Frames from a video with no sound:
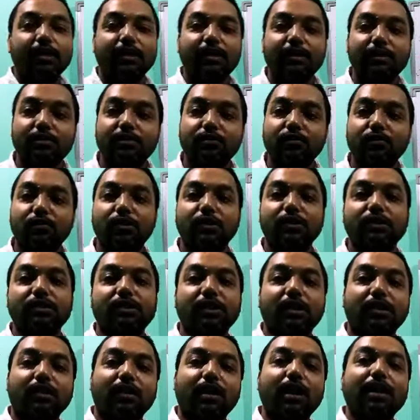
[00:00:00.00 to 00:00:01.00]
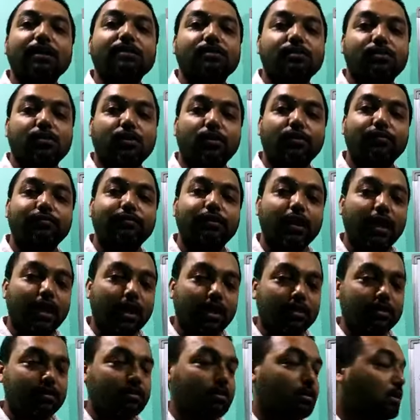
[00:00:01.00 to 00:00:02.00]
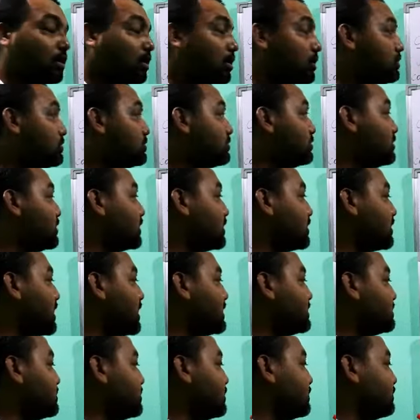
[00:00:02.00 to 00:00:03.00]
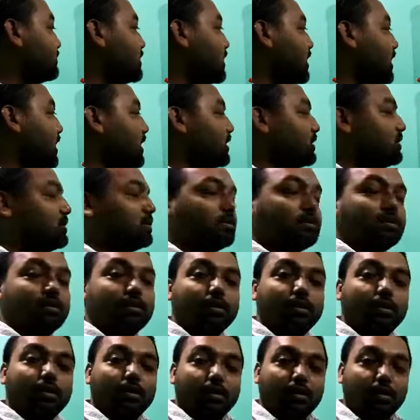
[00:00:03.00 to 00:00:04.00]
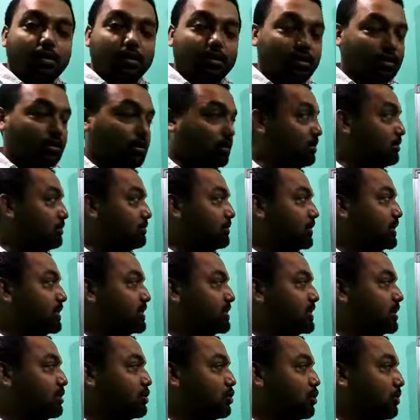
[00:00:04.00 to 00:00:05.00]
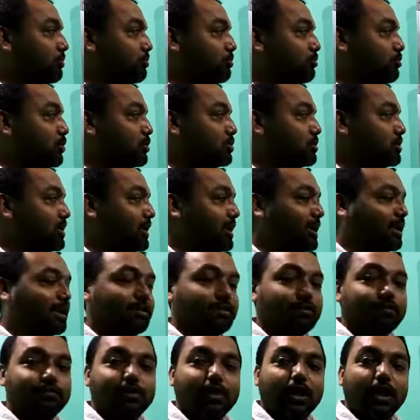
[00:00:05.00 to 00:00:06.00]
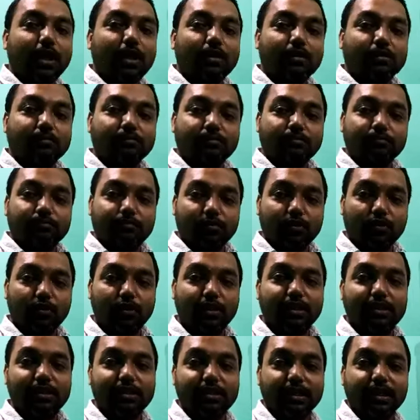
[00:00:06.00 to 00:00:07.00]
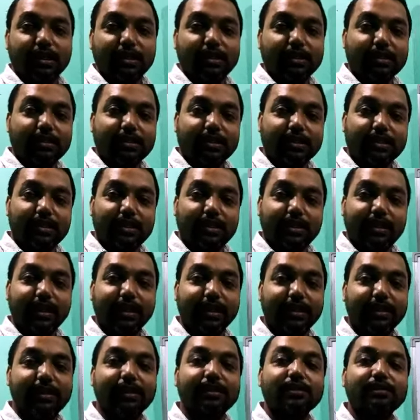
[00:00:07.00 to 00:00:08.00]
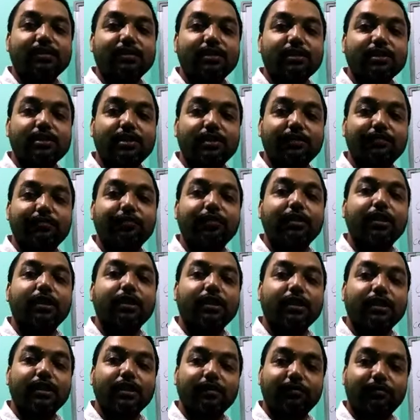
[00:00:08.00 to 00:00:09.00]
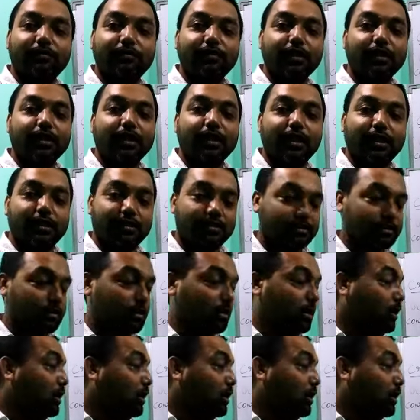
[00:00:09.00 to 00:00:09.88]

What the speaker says: that is known as the crust of the art. So the crust of the art is the topmost layer of the art. So its thickness is different in different layers.